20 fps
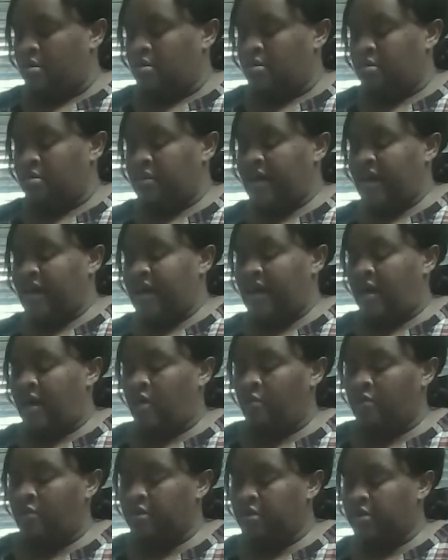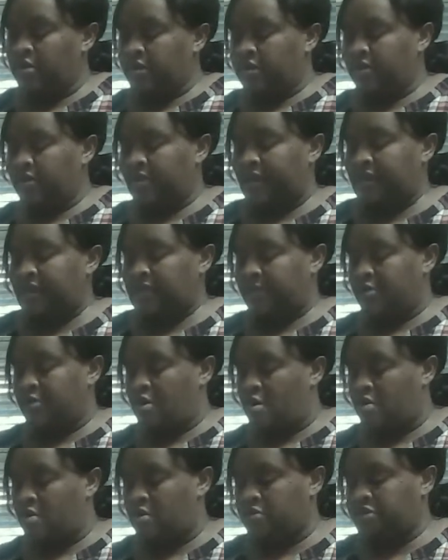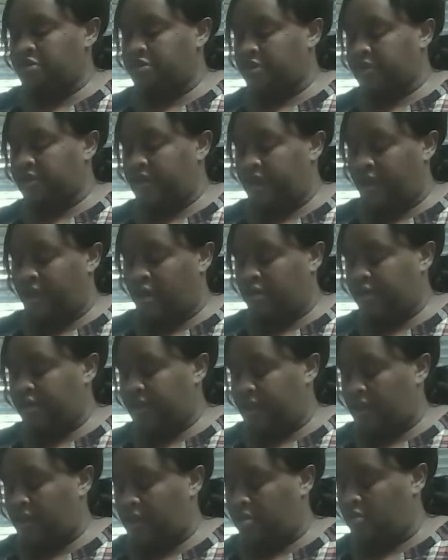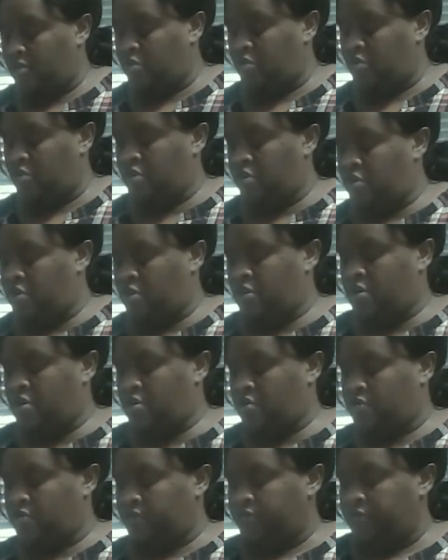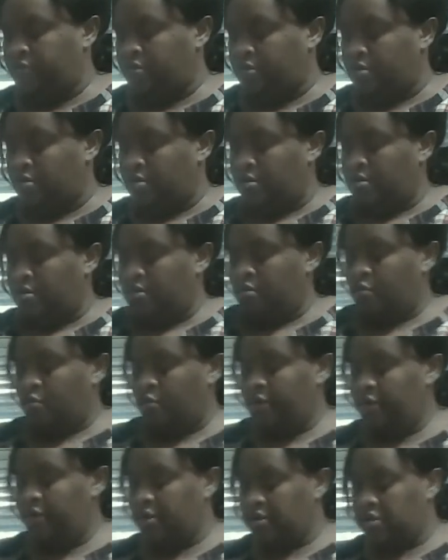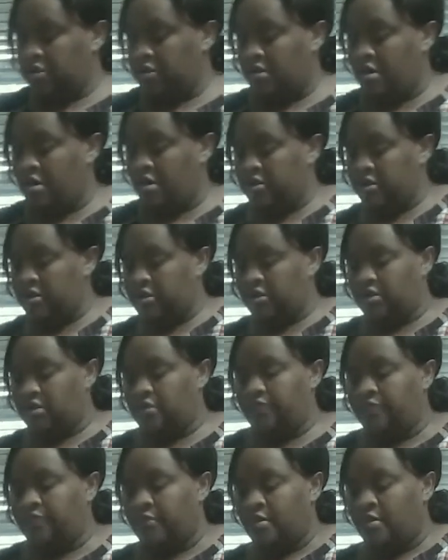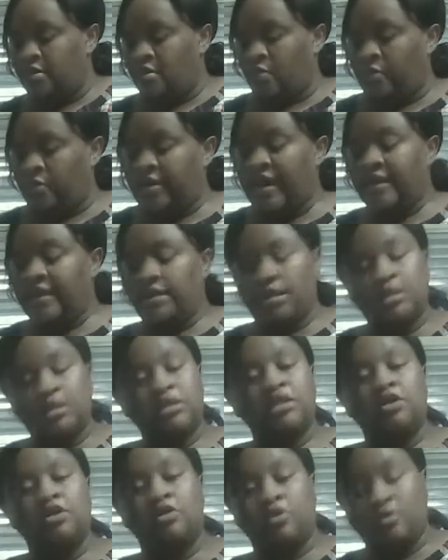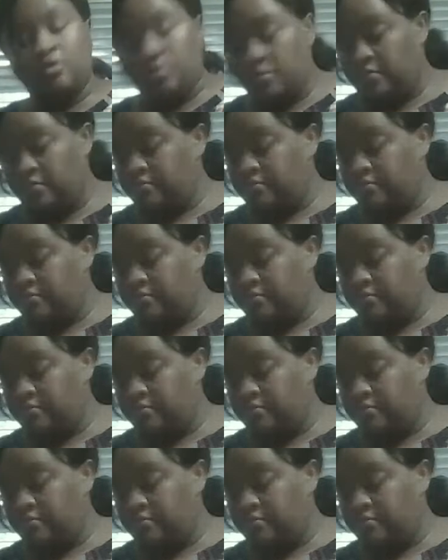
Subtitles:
Now we're looking like some Coco Chanel now. Woo-hoo. We are starting to. We got this little